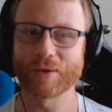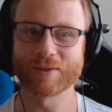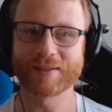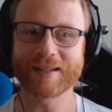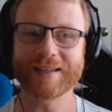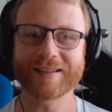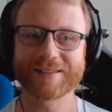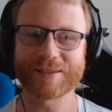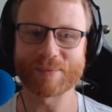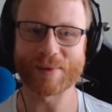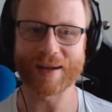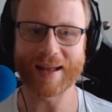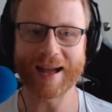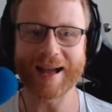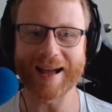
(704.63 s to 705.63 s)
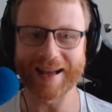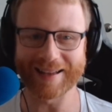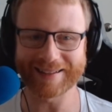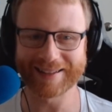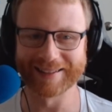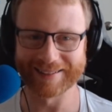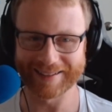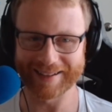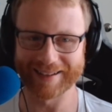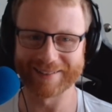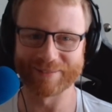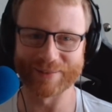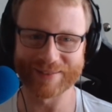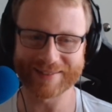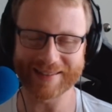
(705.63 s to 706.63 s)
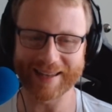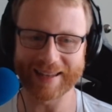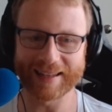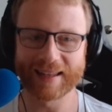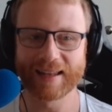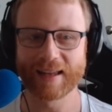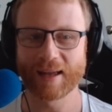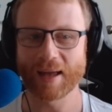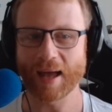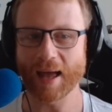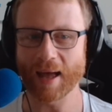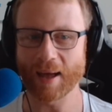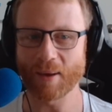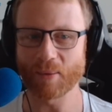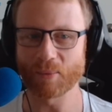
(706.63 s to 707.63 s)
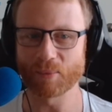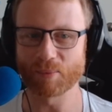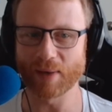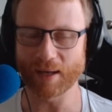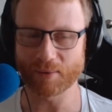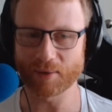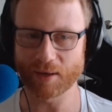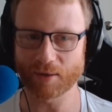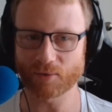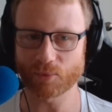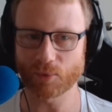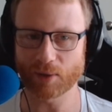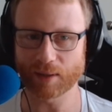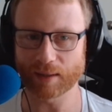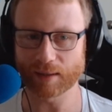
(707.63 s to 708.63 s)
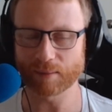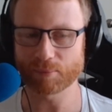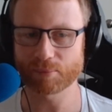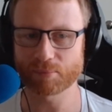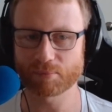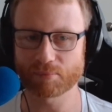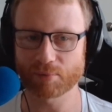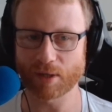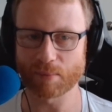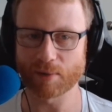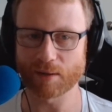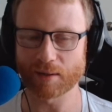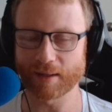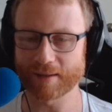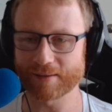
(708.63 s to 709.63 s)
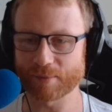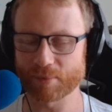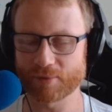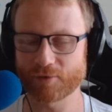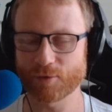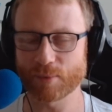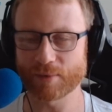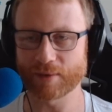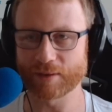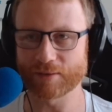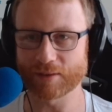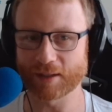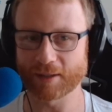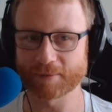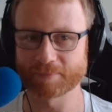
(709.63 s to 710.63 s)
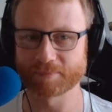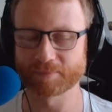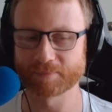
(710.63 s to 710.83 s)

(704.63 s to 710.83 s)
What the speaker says: dear to my heart, I would say, back when I was working primarily as a performance engineer.